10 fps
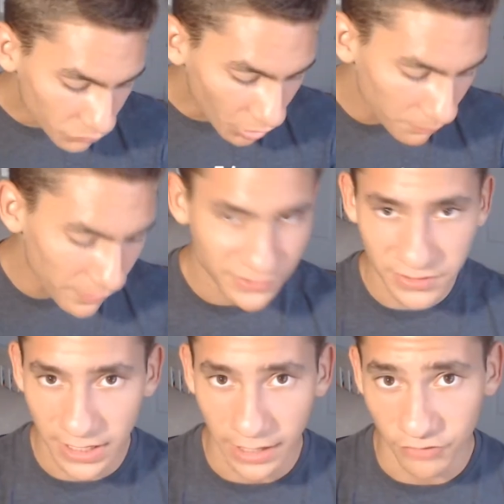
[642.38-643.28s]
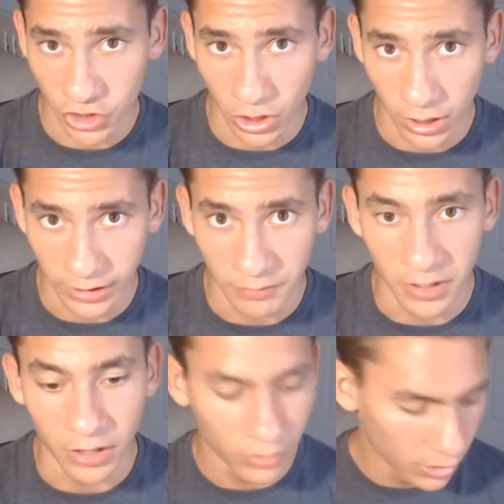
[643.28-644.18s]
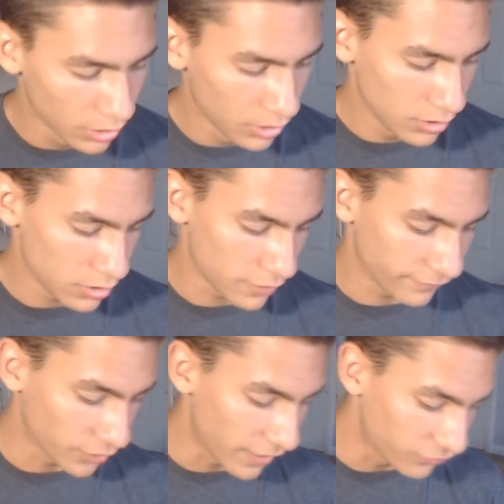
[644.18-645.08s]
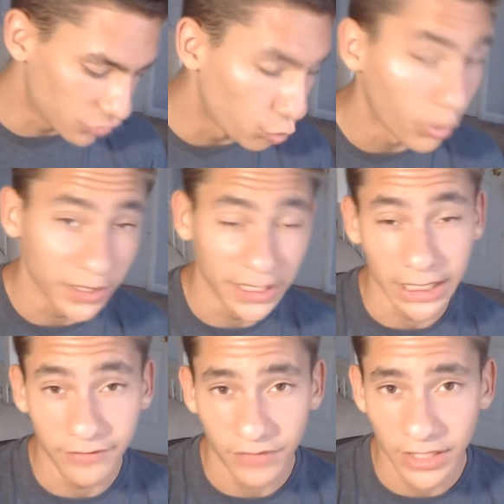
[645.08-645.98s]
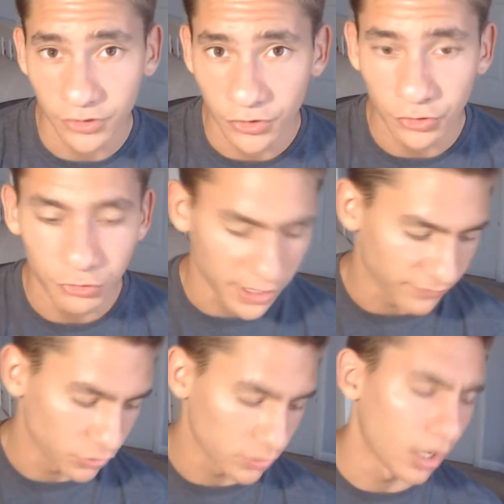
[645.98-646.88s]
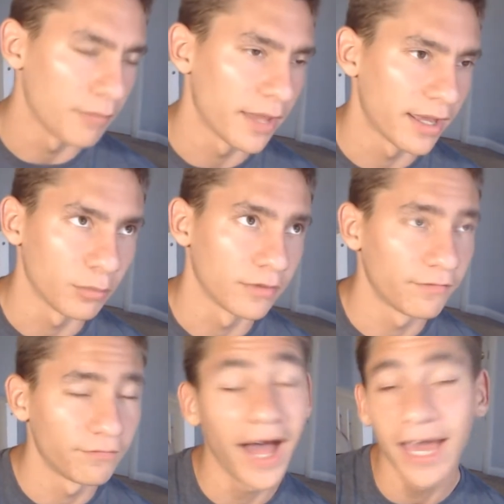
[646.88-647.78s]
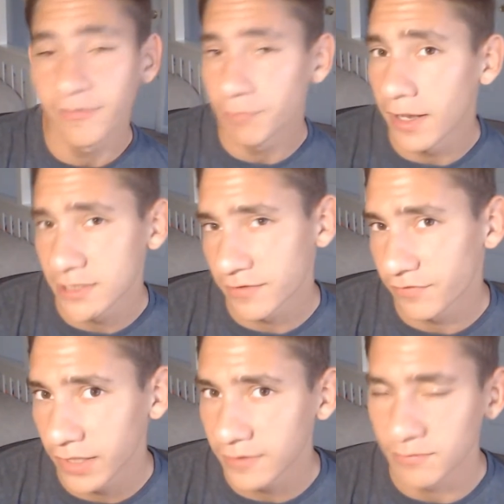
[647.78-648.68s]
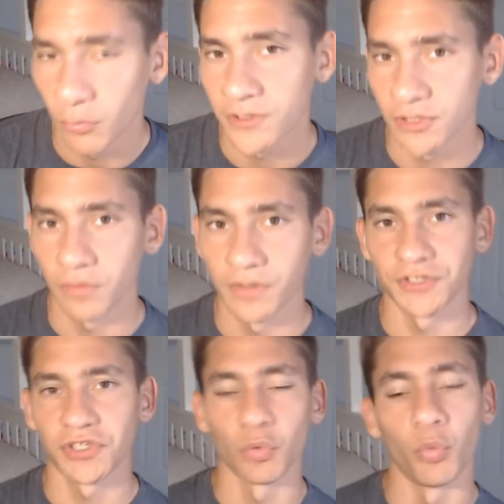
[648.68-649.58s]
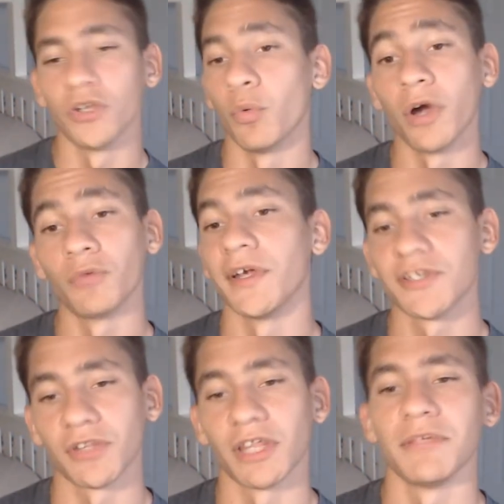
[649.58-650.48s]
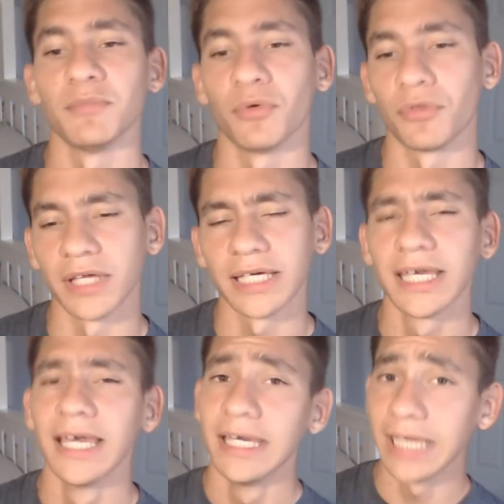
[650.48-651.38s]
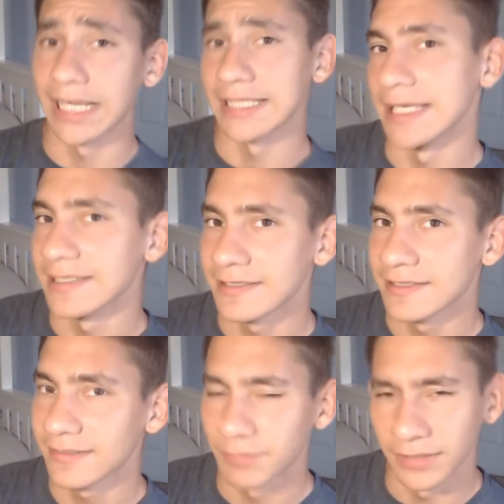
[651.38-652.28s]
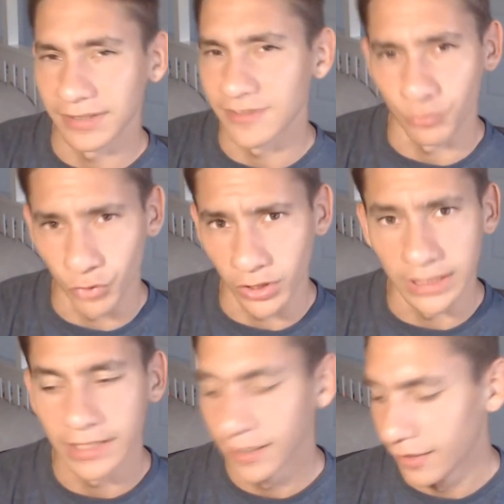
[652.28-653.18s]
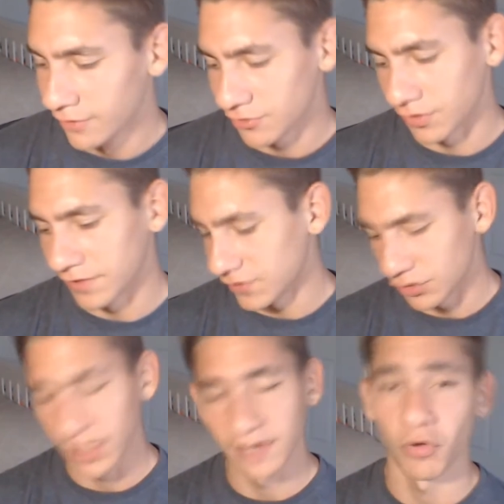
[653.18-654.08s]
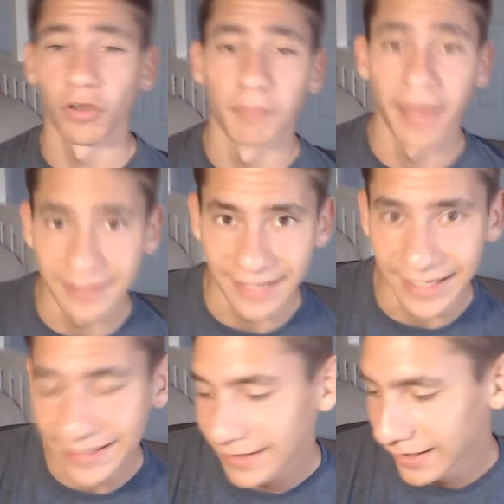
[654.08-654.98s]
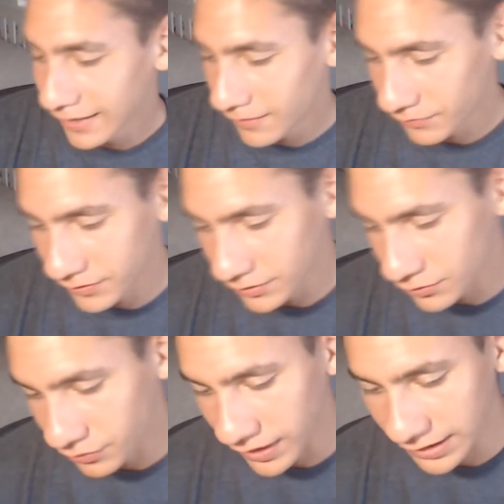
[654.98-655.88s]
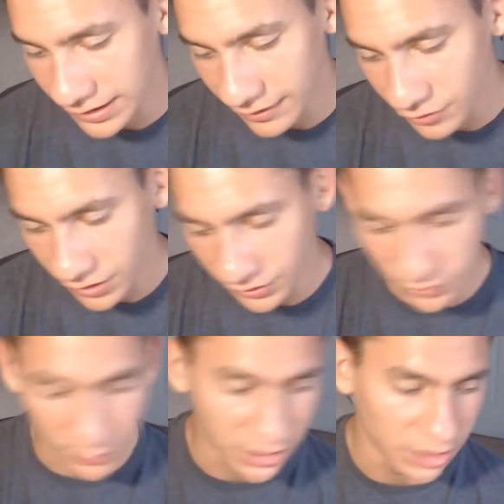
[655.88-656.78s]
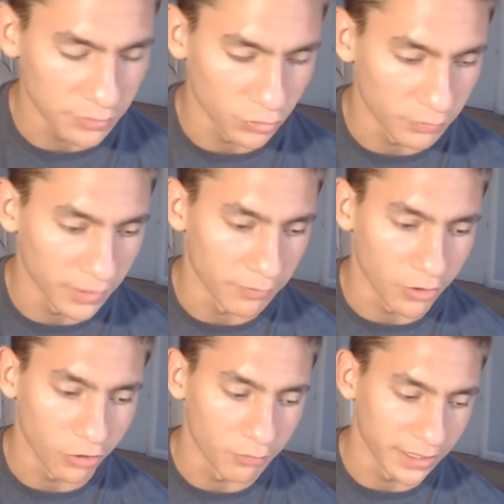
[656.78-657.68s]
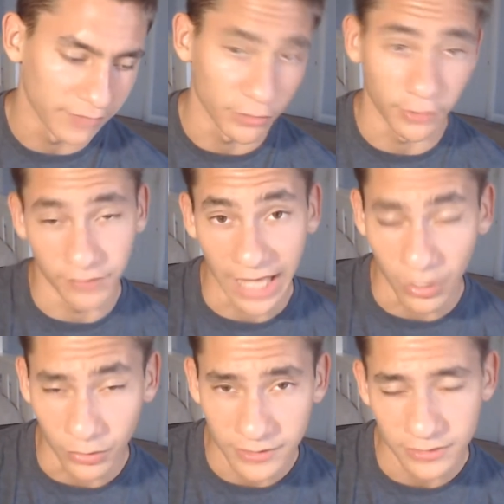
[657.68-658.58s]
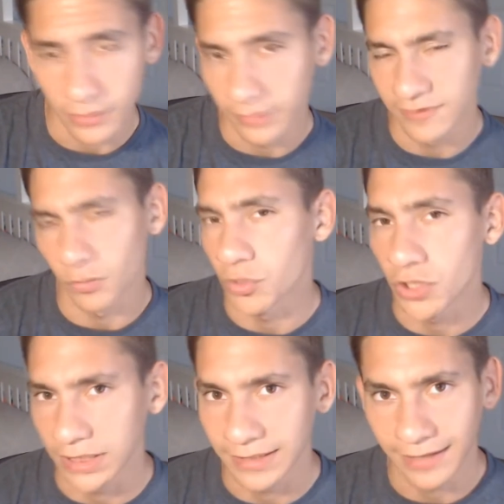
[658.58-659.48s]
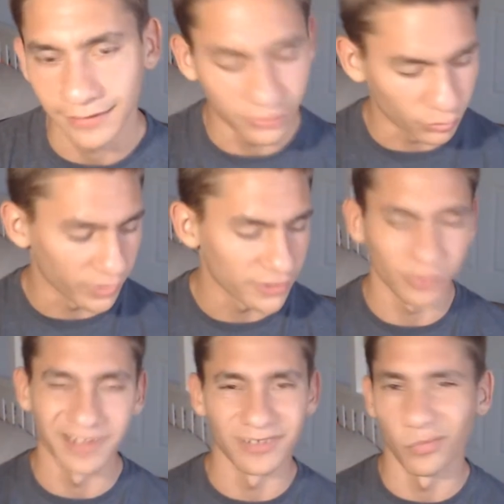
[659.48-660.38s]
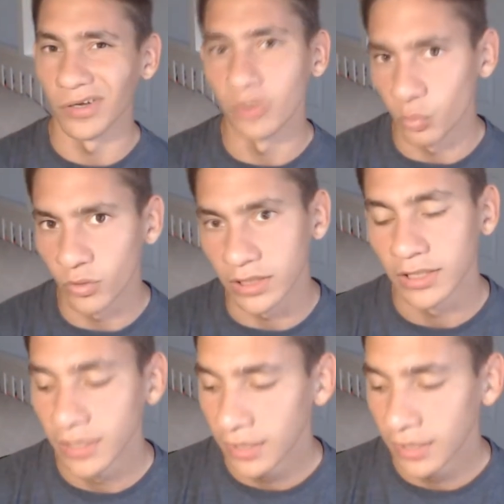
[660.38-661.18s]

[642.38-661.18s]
This is kind of just talking about for every 1 negative thing you do, you have to combat it with 5 positive things, more so than just the 1-to-1 ratio that people think exists but doesn't really. So let's say you guys go on a bad date. You think that you can just make it up to her by tomorrow by giving her flowers. You know, it doesn't work like that. The ratio isn't 1-to-1.